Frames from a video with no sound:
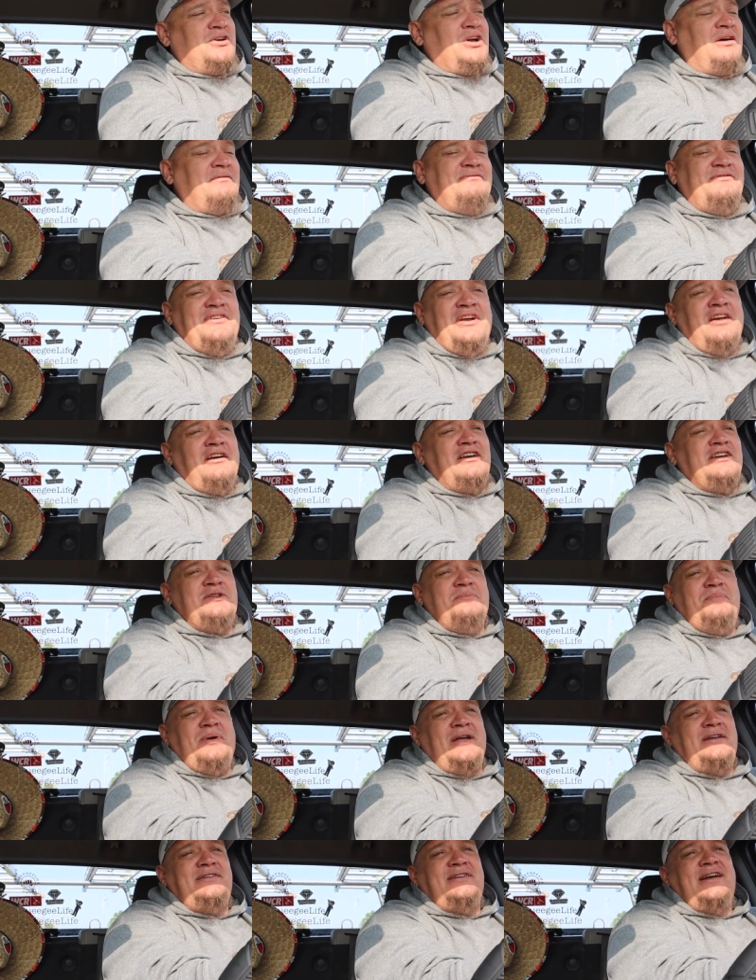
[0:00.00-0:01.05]
become very
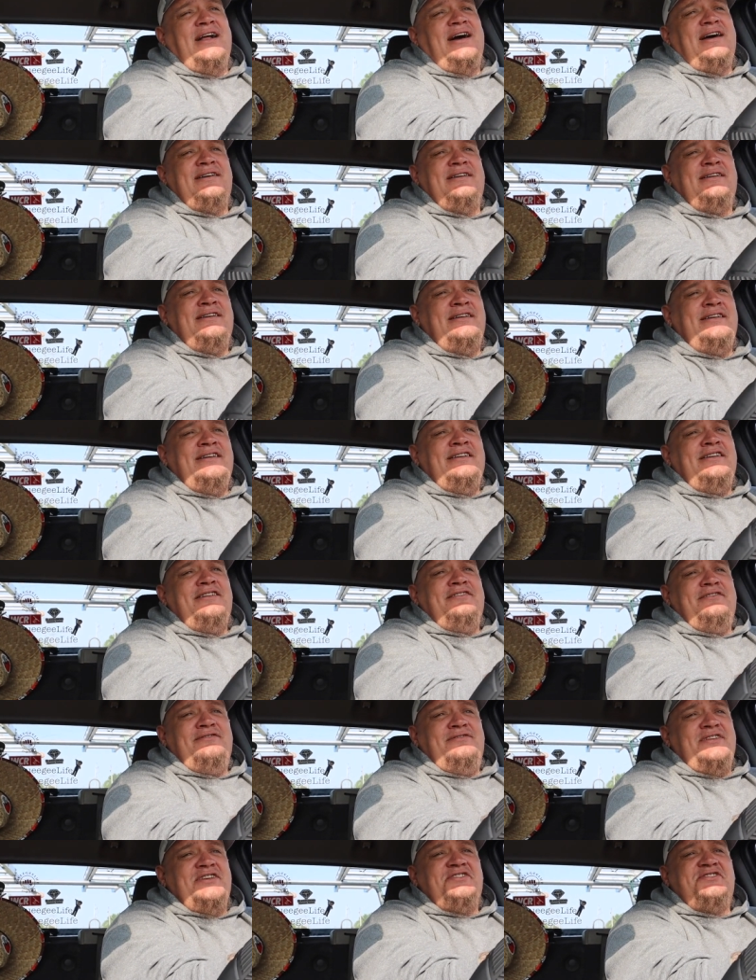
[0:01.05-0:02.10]
dependent
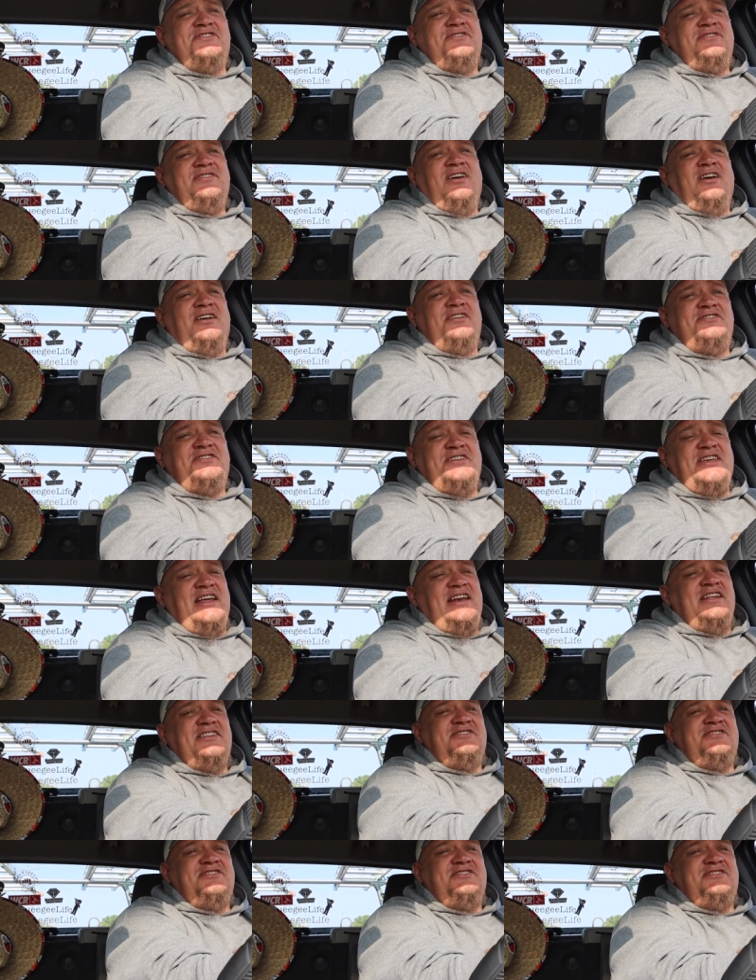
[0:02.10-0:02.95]
on this uh, skid.